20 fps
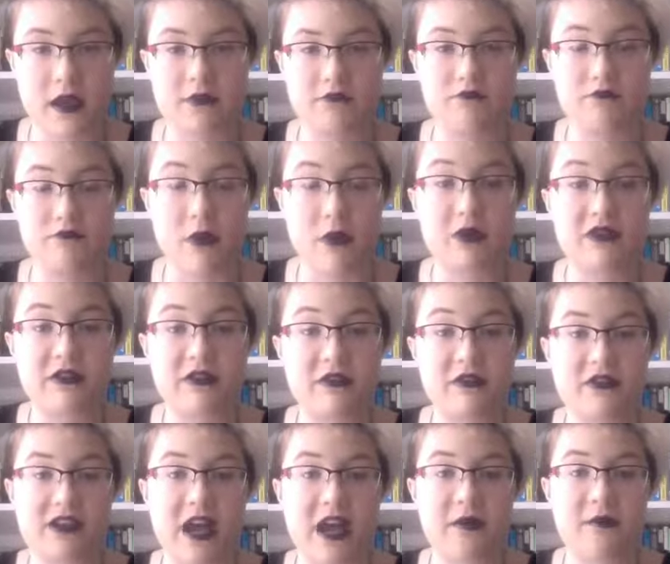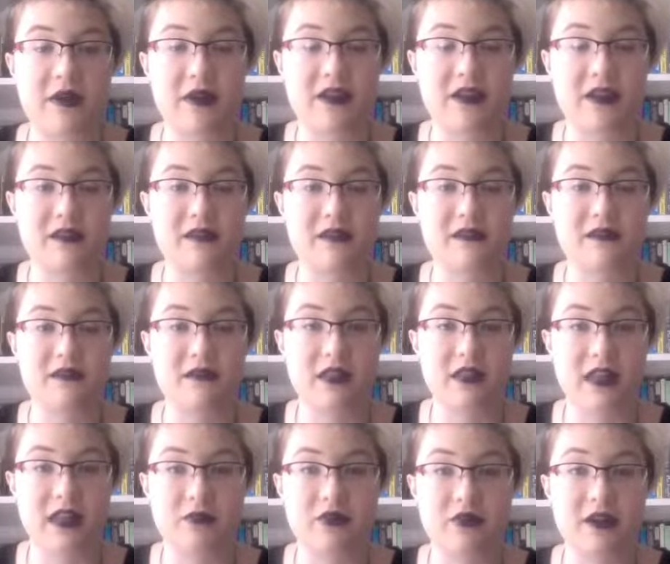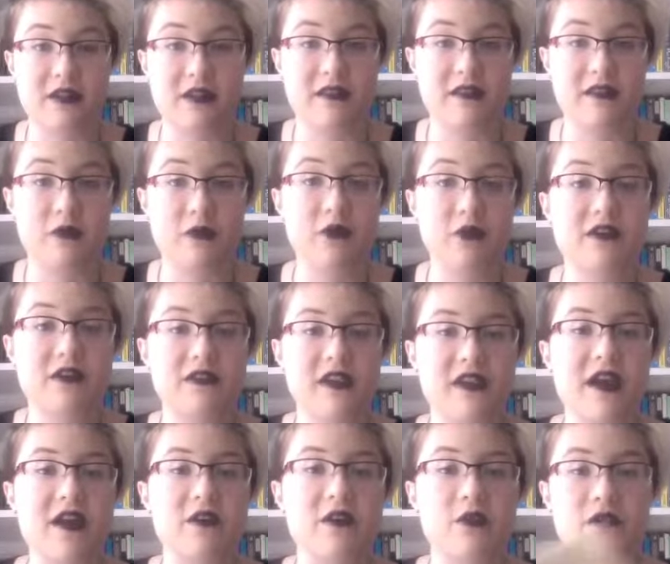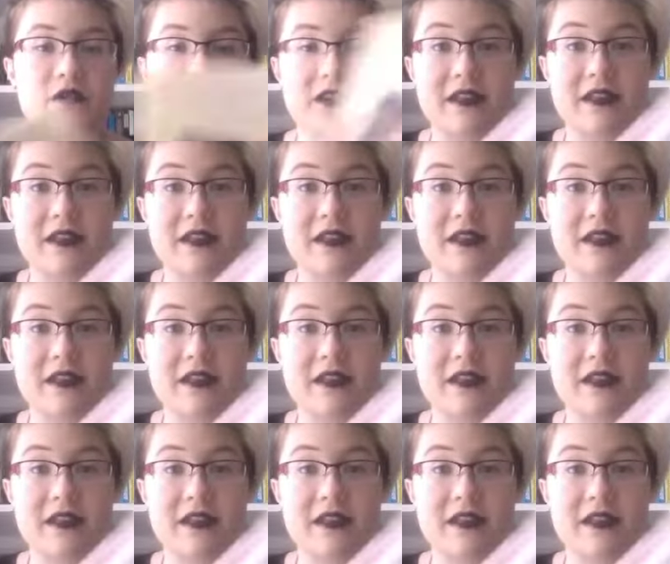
Most of the time it gets like put into the book sale or it